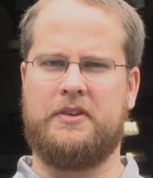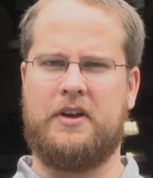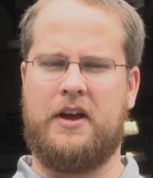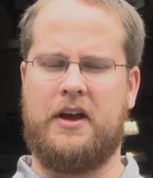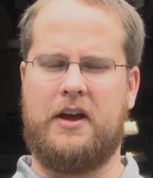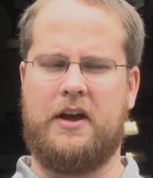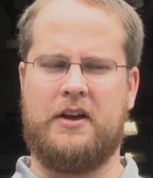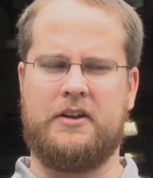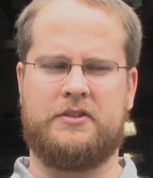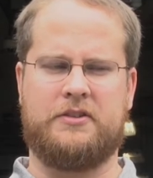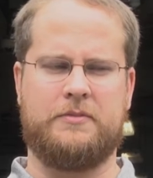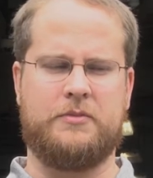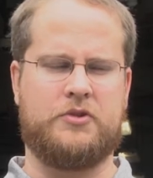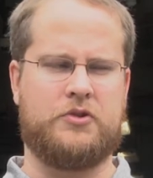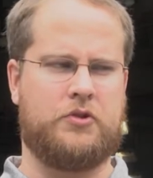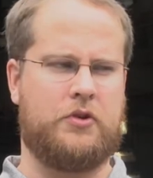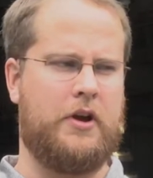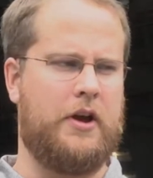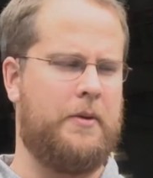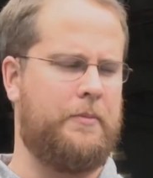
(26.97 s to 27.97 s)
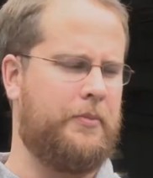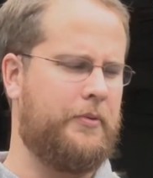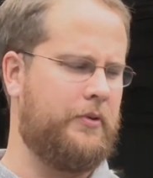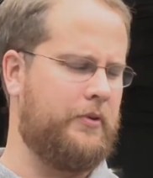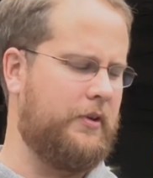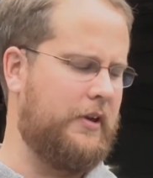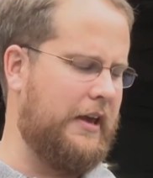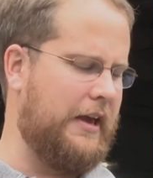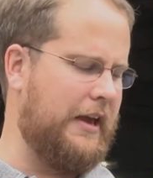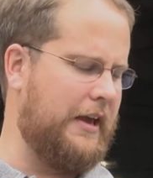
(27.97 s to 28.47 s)
some shrimp
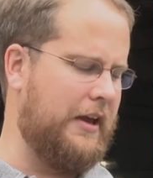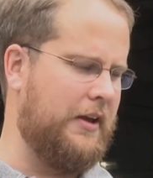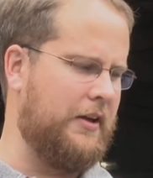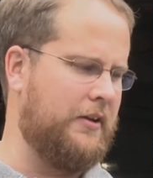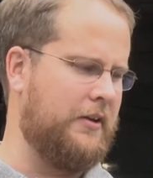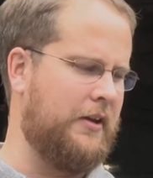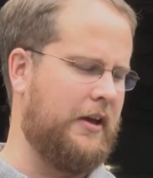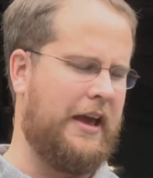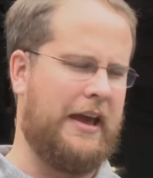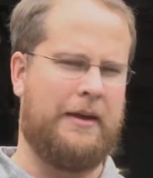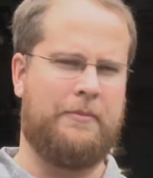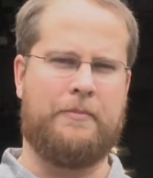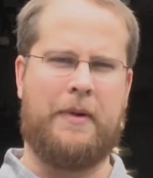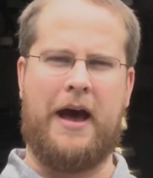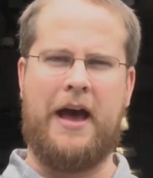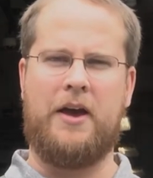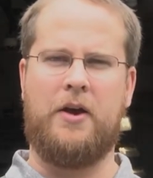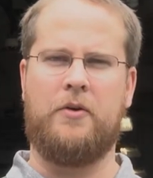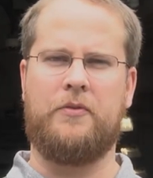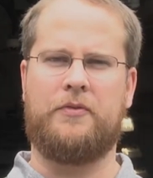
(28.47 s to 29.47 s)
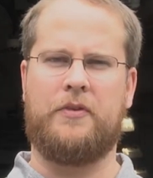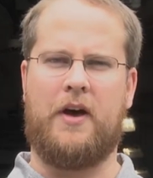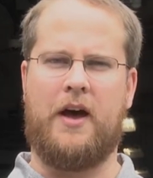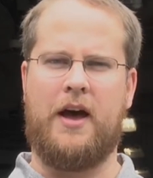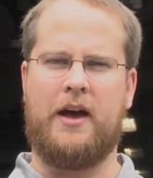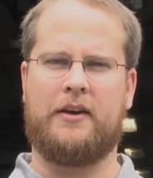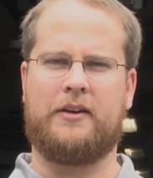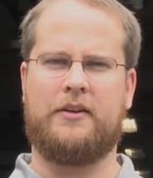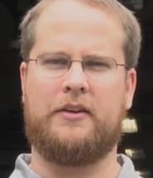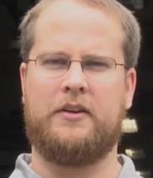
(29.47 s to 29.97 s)
in a
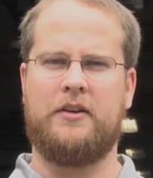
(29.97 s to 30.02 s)
biofloc